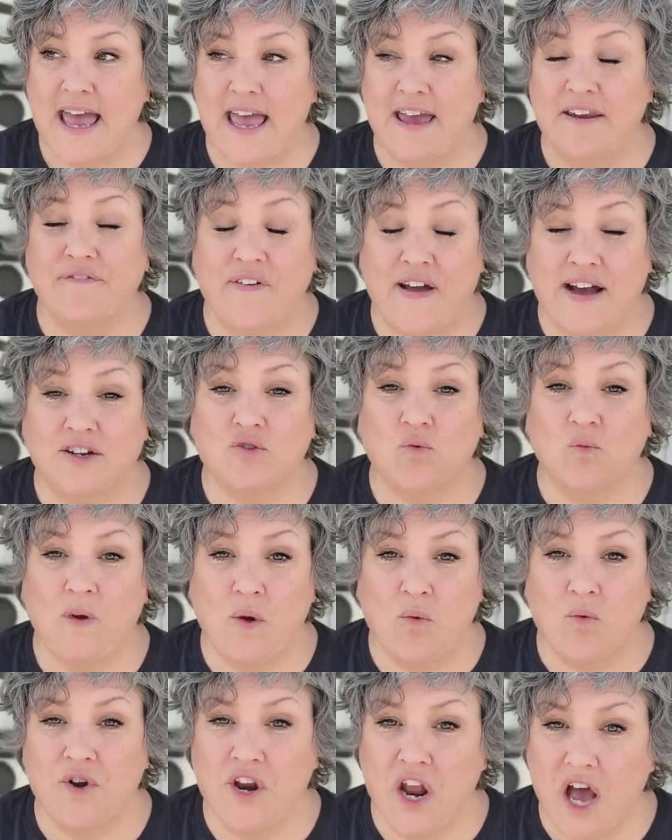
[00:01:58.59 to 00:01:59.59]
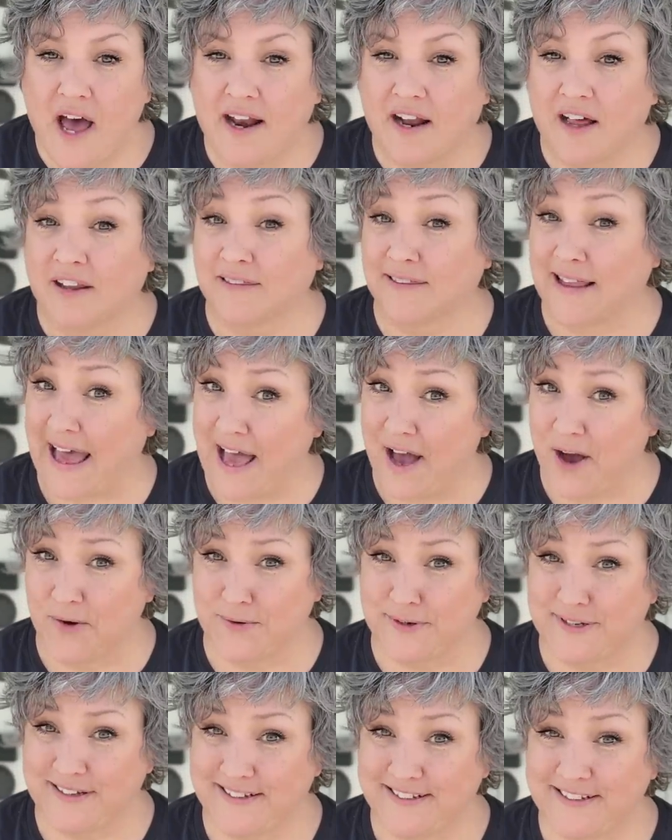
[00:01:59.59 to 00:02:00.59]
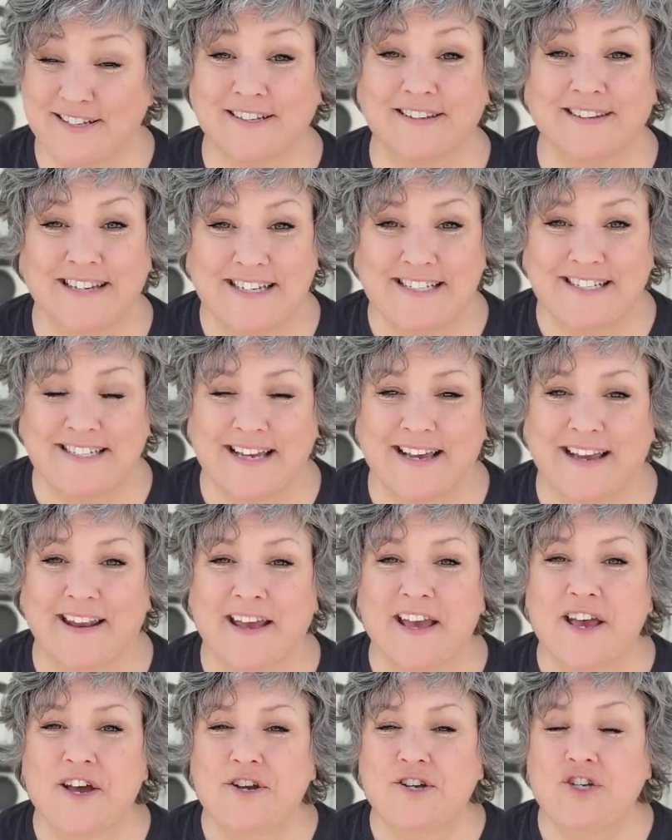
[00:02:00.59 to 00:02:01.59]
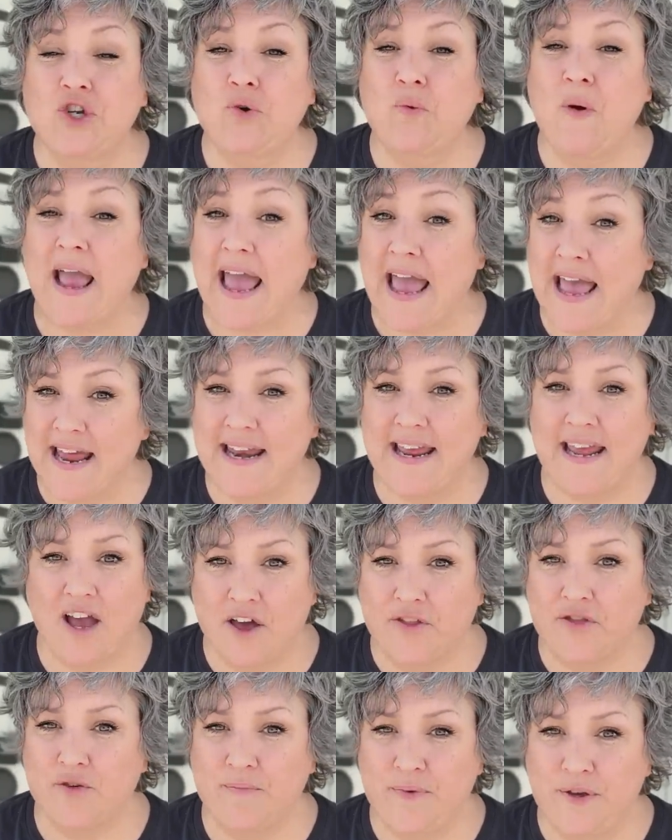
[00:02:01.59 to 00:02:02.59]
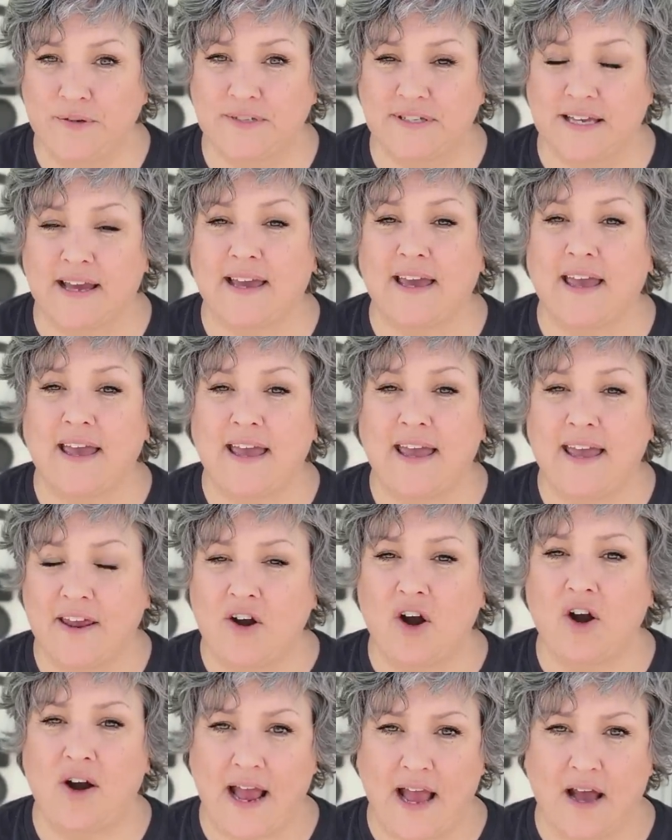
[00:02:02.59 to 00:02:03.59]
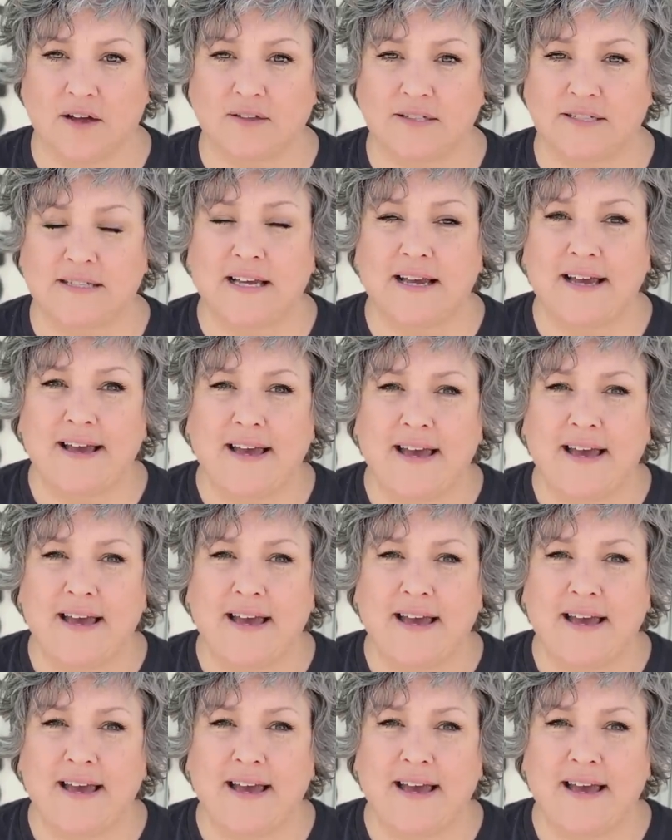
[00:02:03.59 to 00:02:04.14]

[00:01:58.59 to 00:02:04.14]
In fact, we were not allowed to listen to any other music in our house,